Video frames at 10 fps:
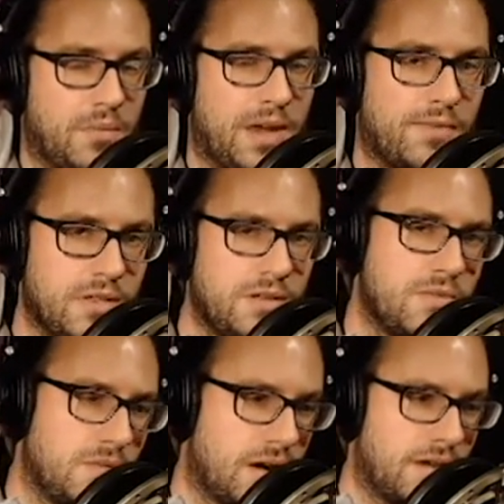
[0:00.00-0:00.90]
Whenever
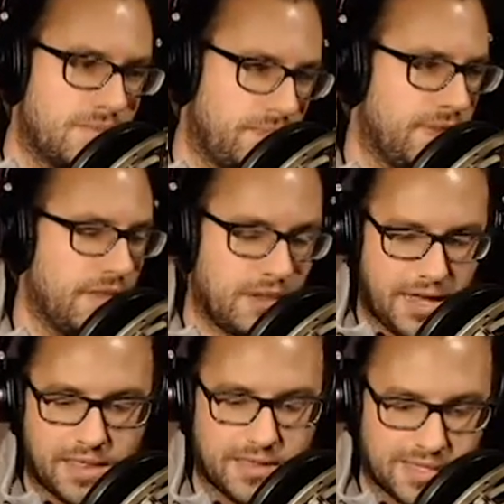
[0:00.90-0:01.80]
you are
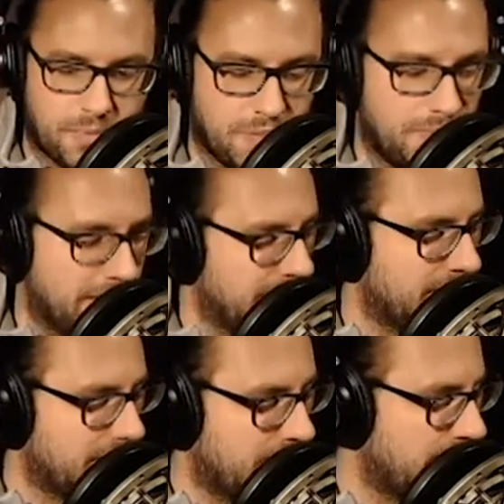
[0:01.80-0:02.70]
looking at the
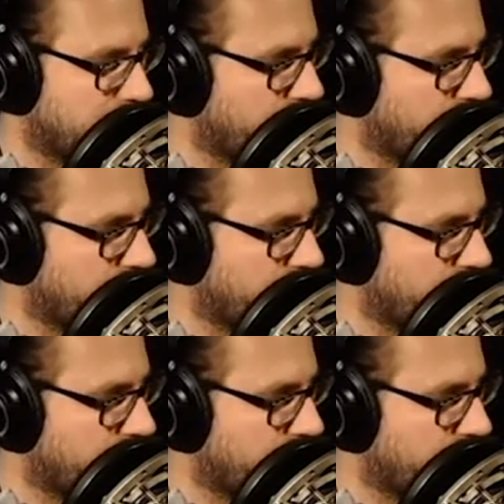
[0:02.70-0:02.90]
supplements, the